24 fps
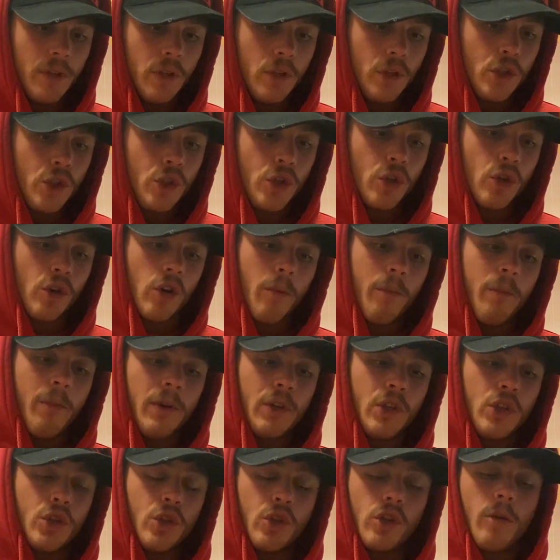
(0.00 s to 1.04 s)
sugar
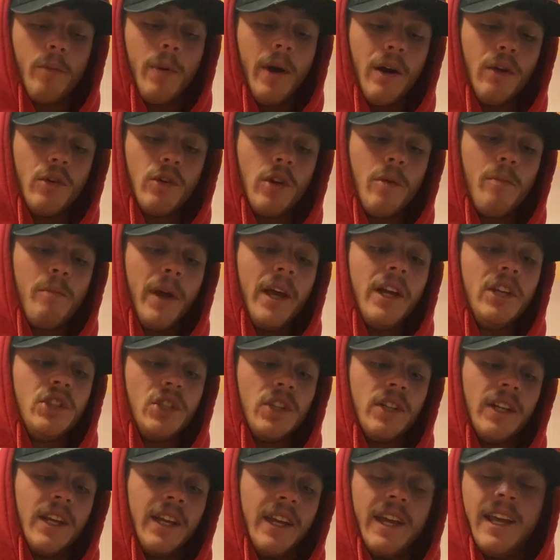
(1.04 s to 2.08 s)
powder.
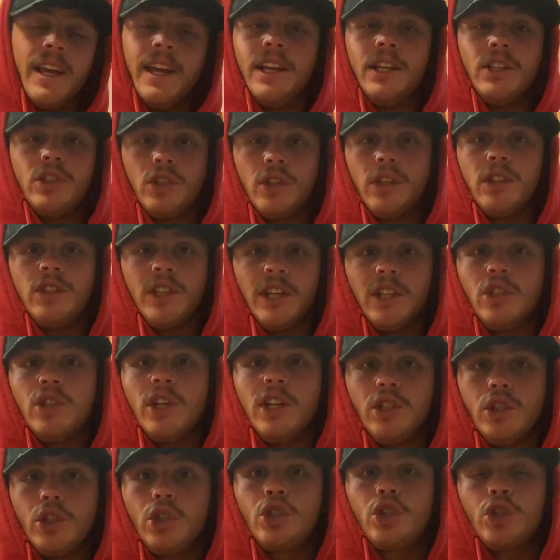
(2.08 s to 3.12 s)
Basically, it is
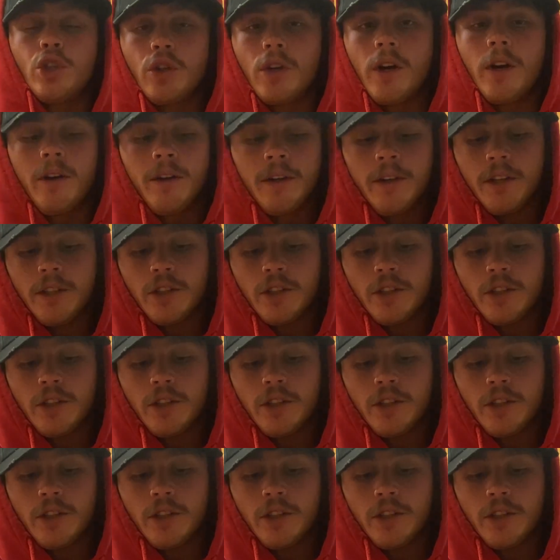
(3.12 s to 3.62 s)
essentially just sugar.